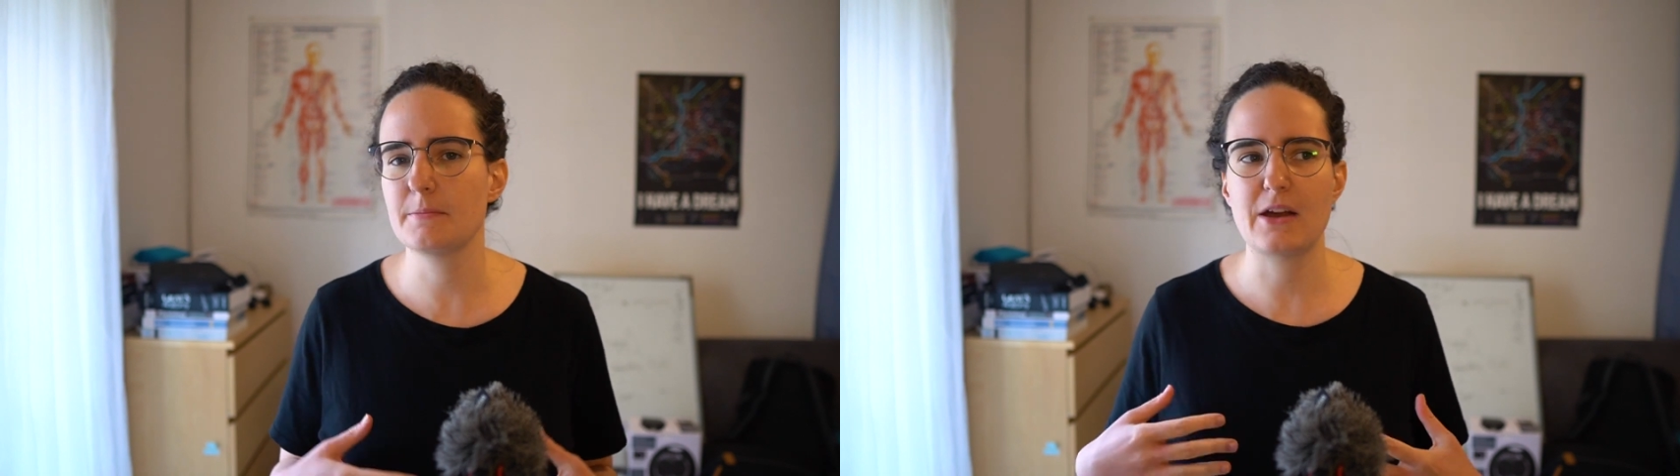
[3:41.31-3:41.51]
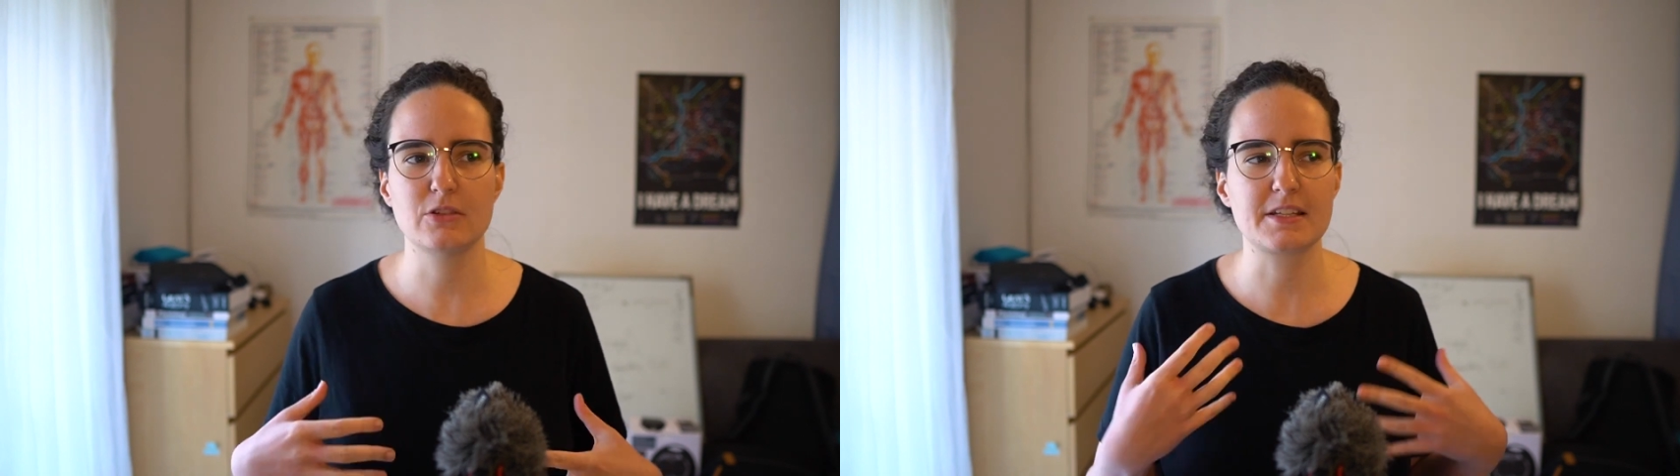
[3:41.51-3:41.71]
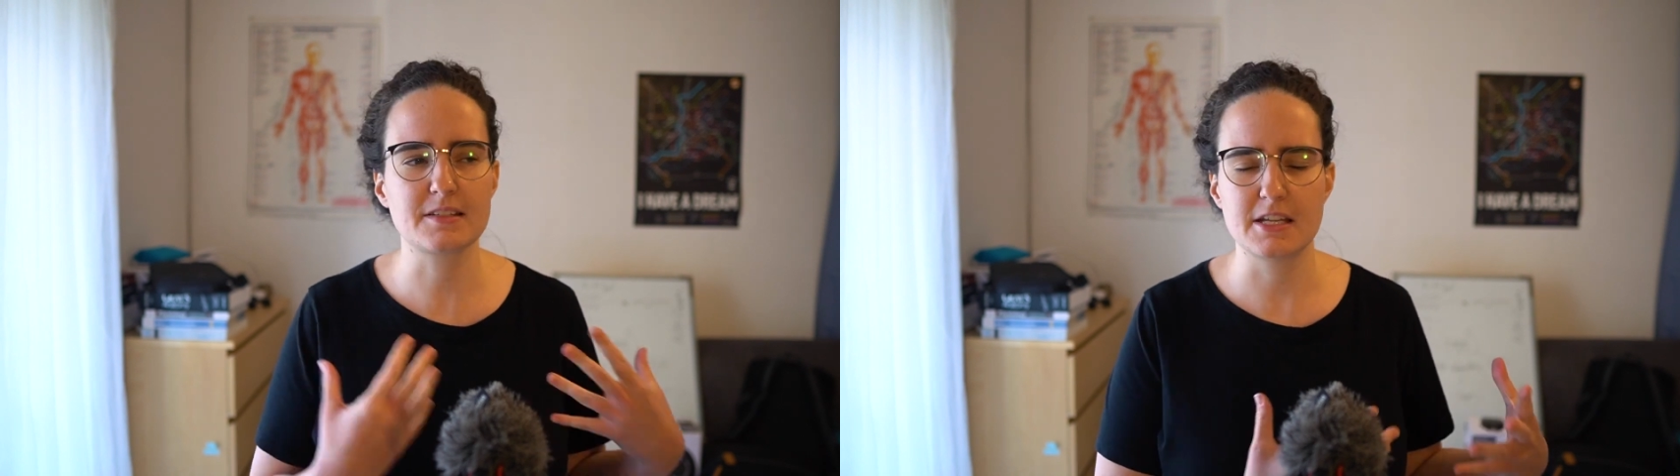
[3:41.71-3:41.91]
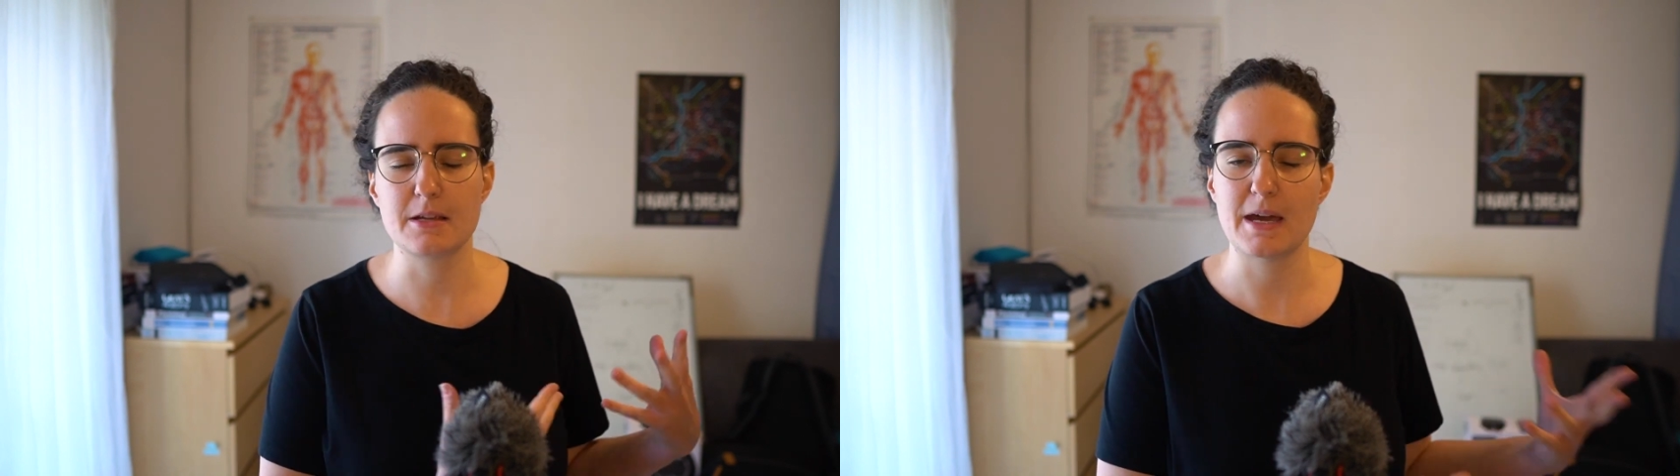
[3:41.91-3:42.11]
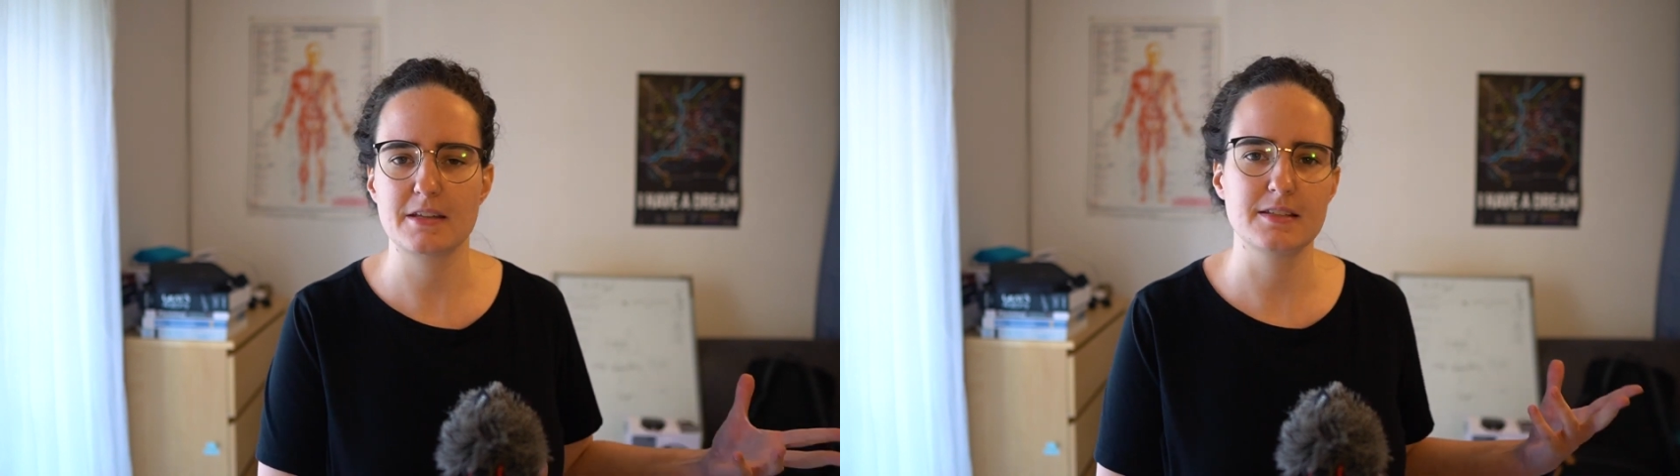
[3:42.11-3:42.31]
about
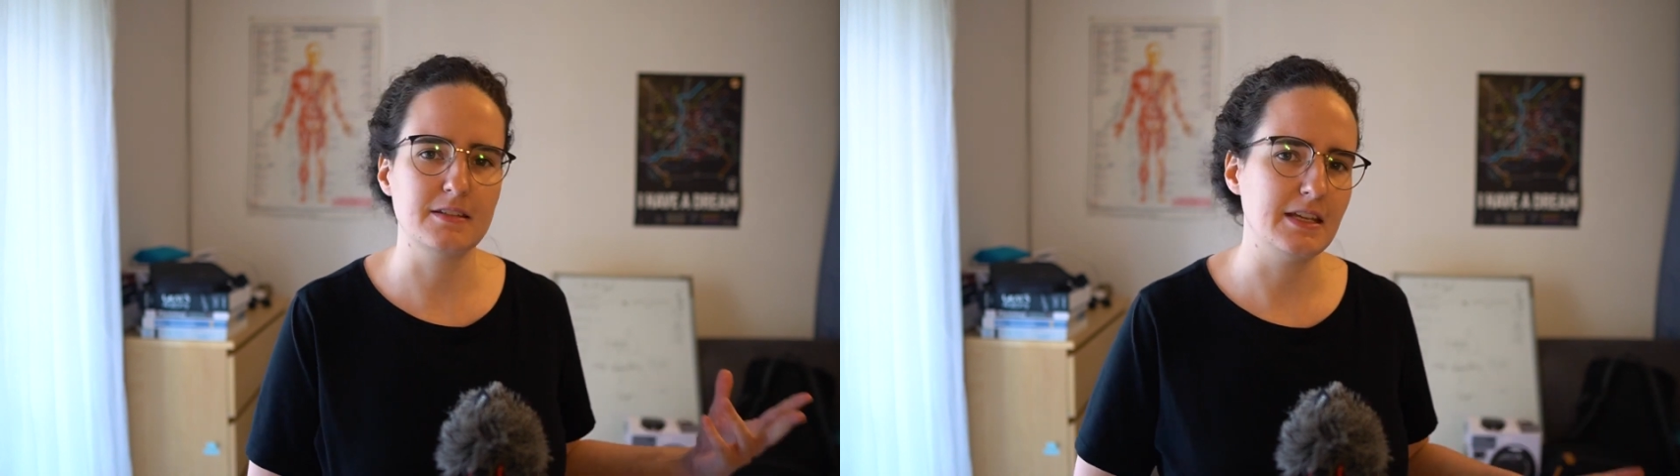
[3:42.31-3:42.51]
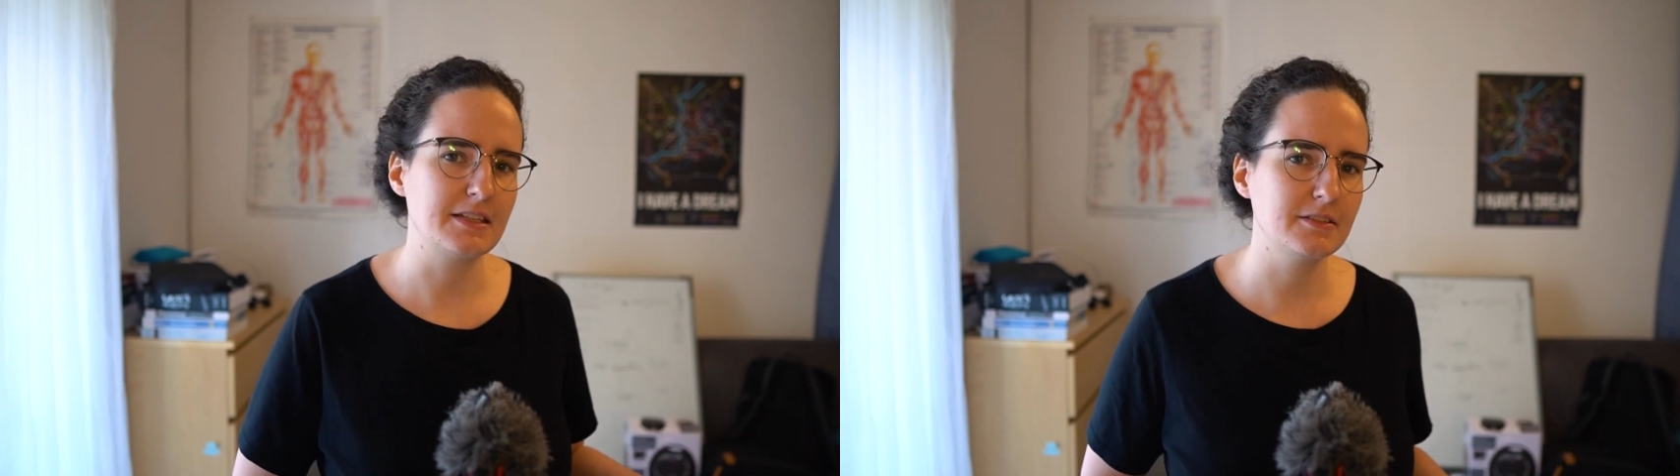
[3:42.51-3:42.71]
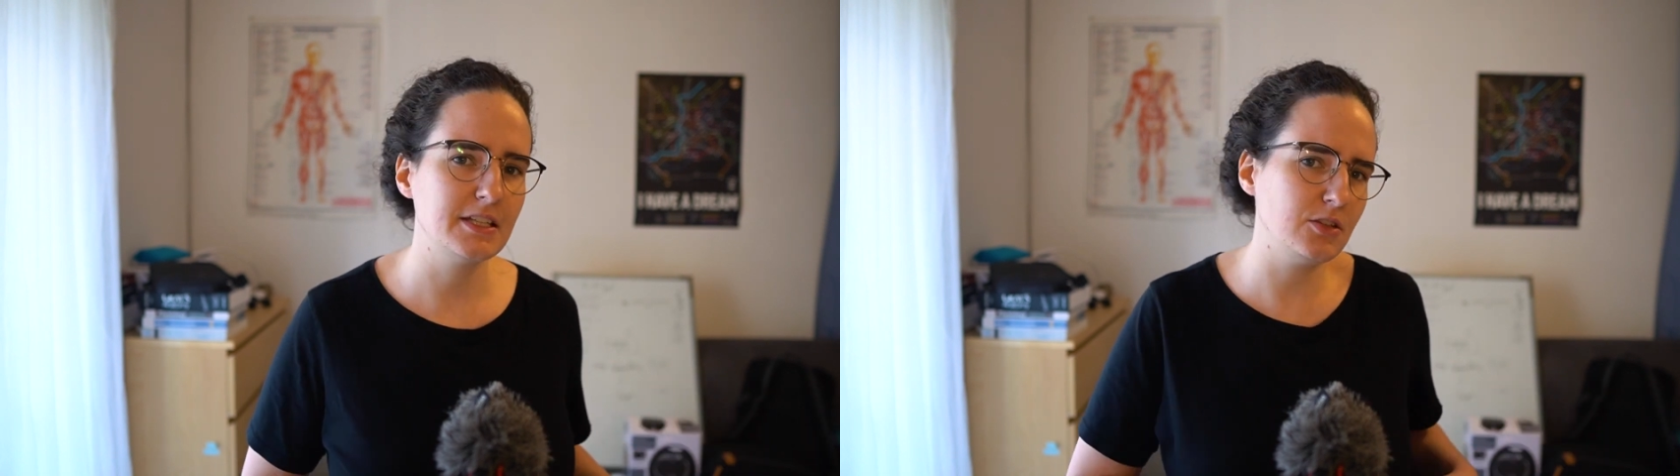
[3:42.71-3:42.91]
studying medicine in Italy,